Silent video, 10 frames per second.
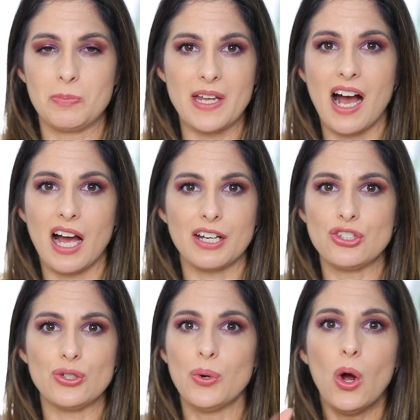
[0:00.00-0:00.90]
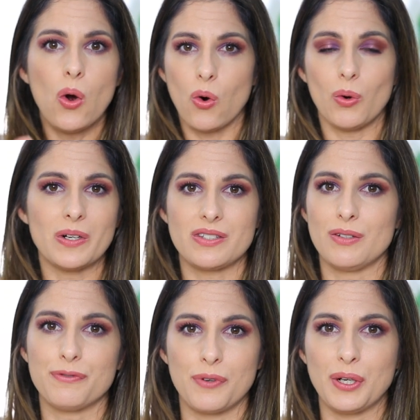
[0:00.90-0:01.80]
behind you or what's
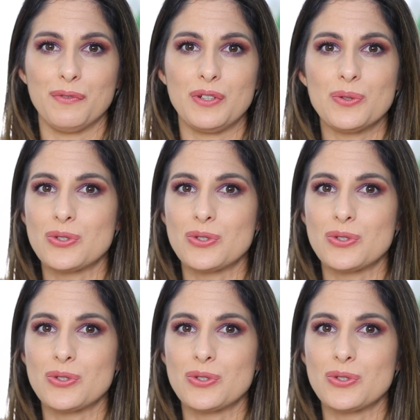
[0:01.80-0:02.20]
in front of you.